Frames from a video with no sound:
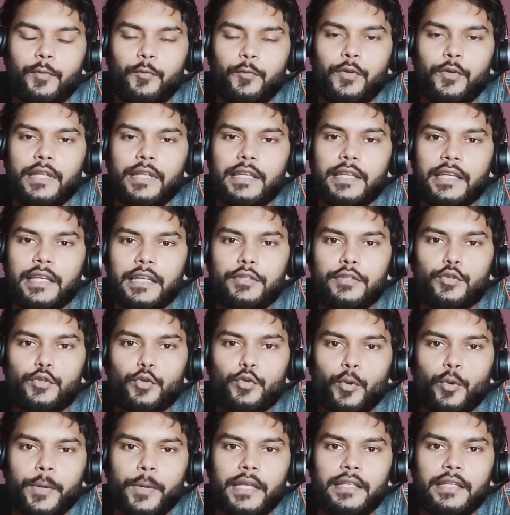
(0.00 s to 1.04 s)
We need
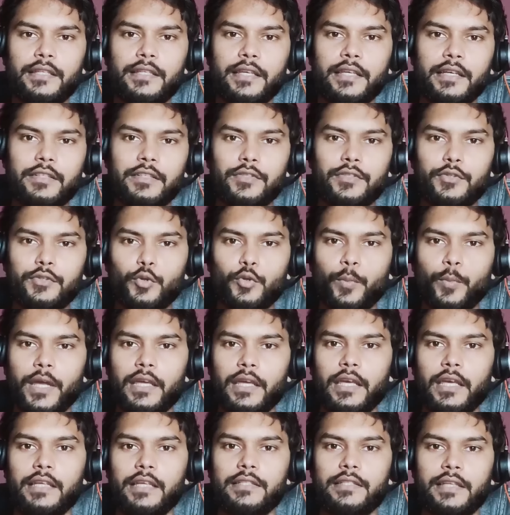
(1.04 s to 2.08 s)
so many things to
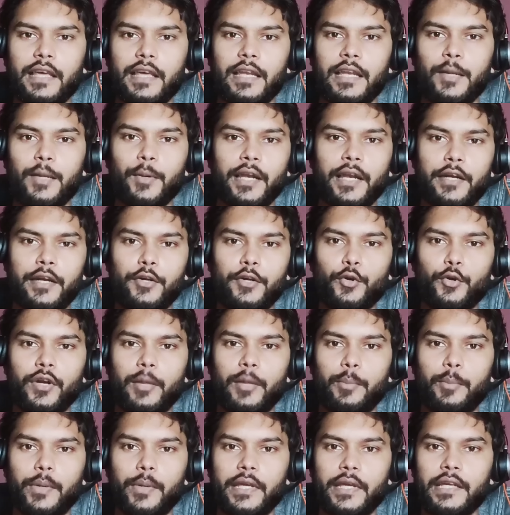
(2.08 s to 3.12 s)
make a scalable Android
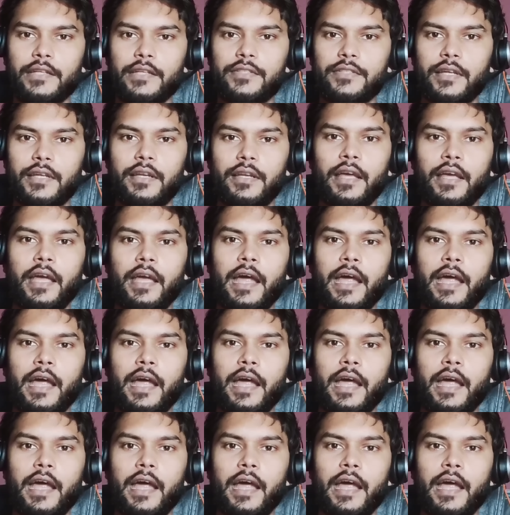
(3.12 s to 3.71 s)
application,